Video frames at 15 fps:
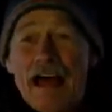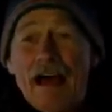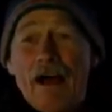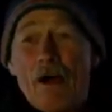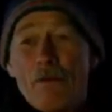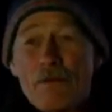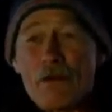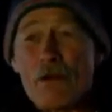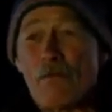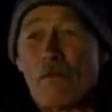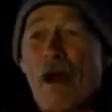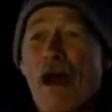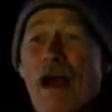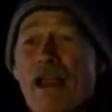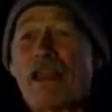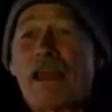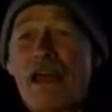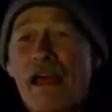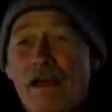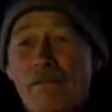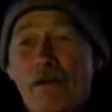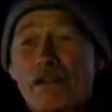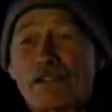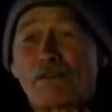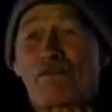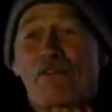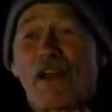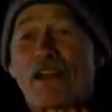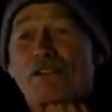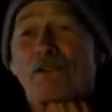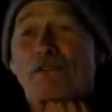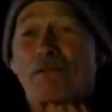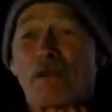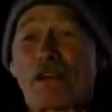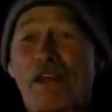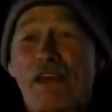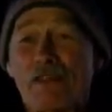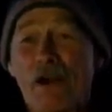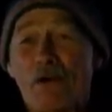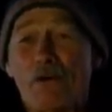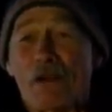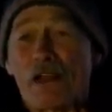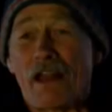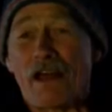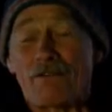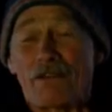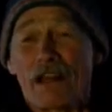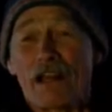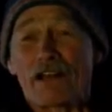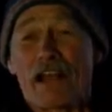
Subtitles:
I hope you don't mind. I brought some friends with me. Thought we could have a little